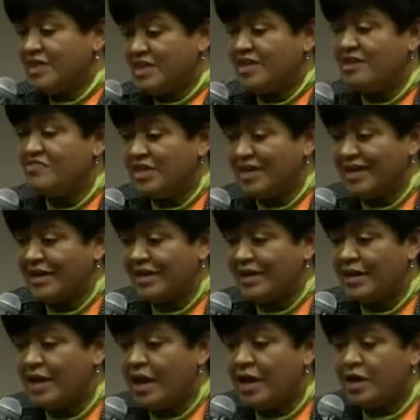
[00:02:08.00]
the
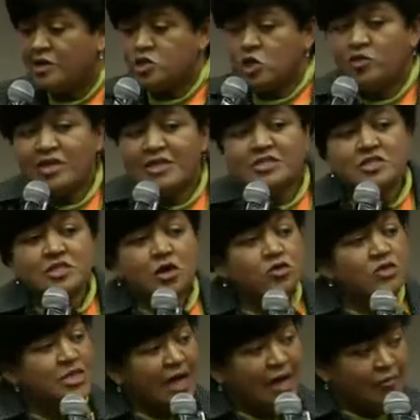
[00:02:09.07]
evening. So there's
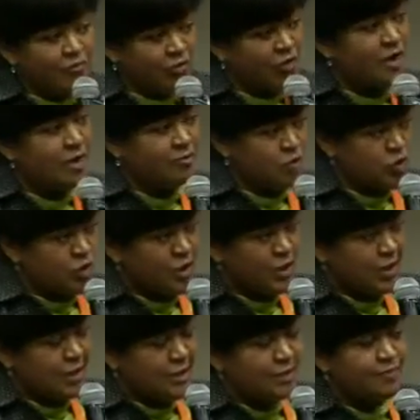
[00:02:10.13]
no time for them to
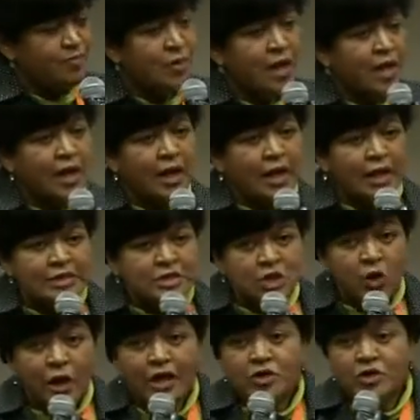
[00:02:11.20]
read.
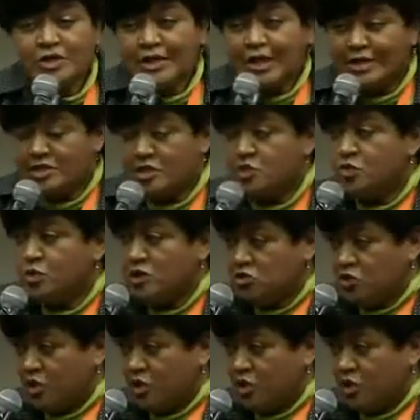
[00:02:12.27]
So I connected with